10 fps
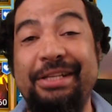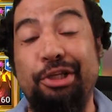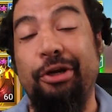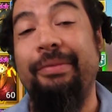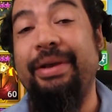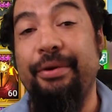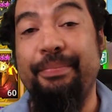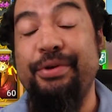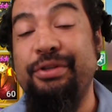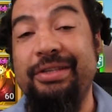turn meter
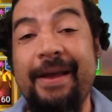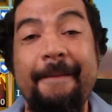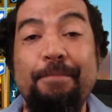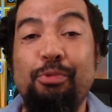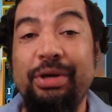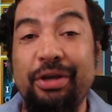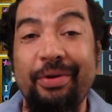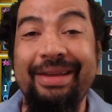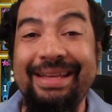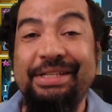boost when
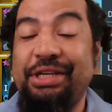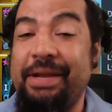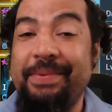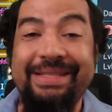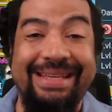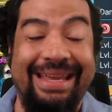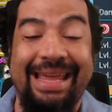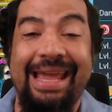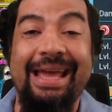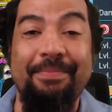going against champions that
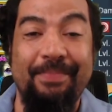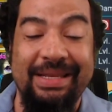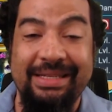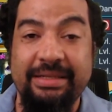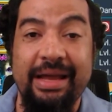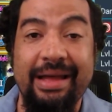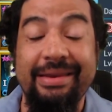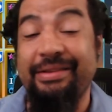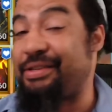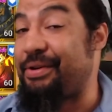can't be
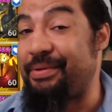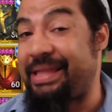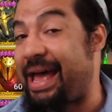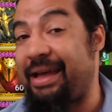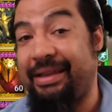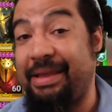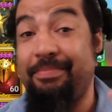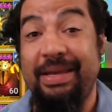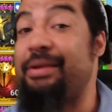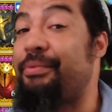stunned. So that can
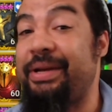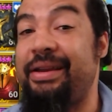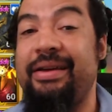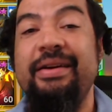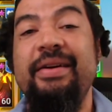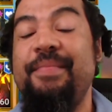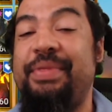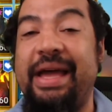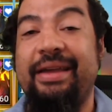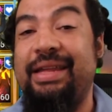be in arena,
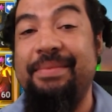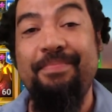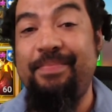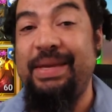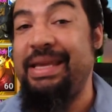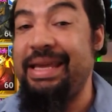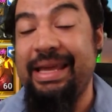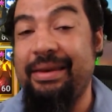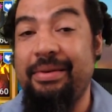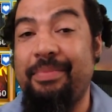that can be
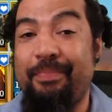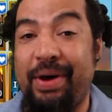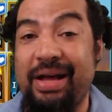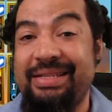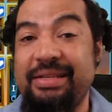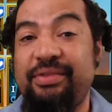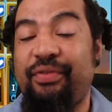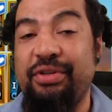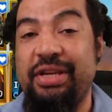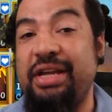in bosses
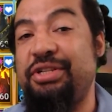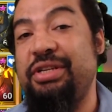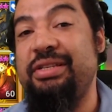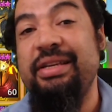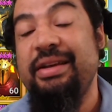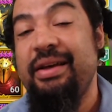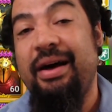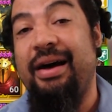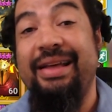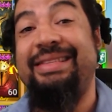for dungeons.
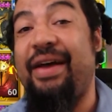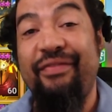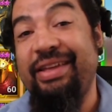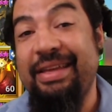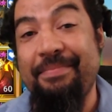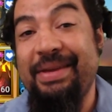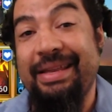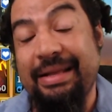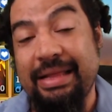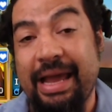It definitely can be
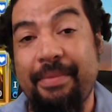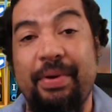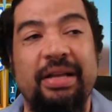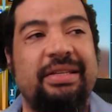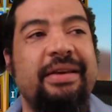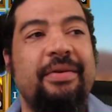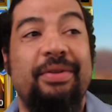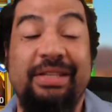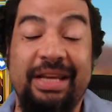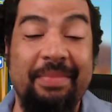in clan boss.
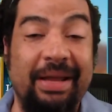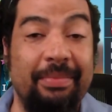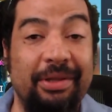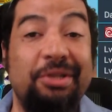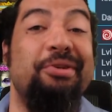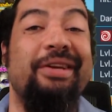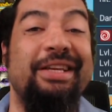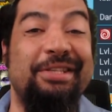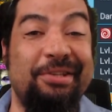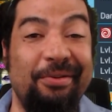It's going to make them a little tricky
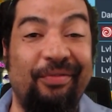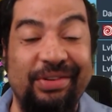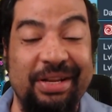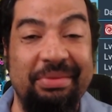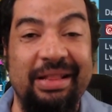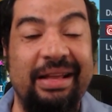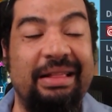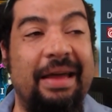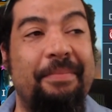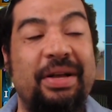to tune for something like
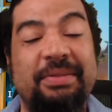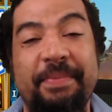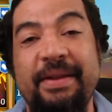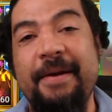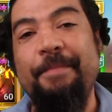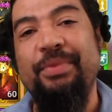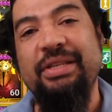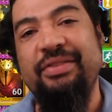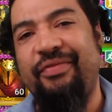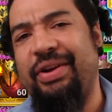clan boss, but
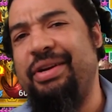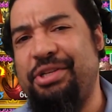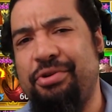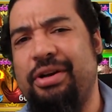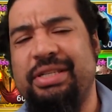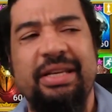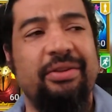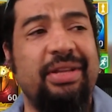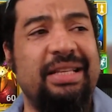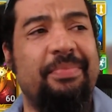it's a very strong
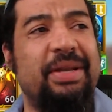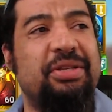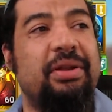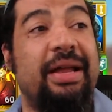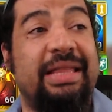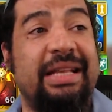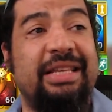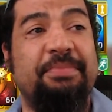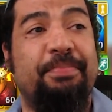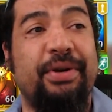skill. Not to mention, that
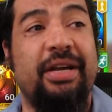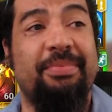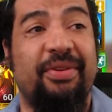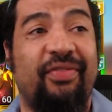does book up to